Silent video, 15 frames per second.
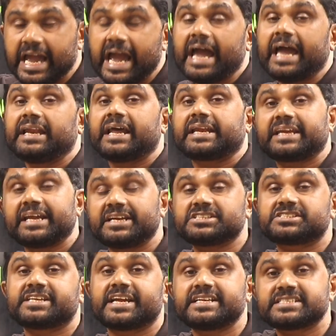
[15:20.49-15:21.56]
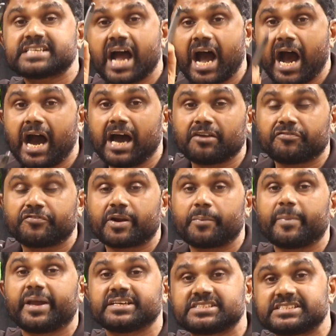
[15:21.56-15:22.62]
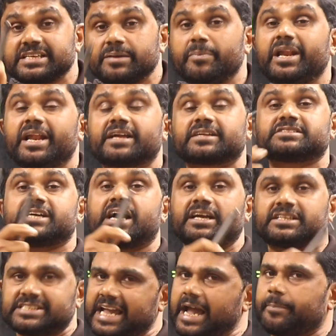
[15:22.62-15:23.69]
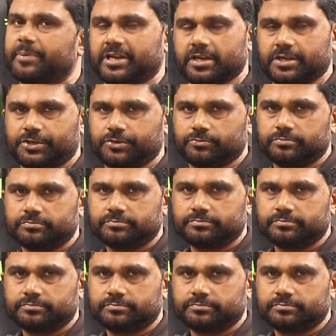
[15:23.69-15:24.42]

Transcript: and at a distance r from a similar charge capital Q.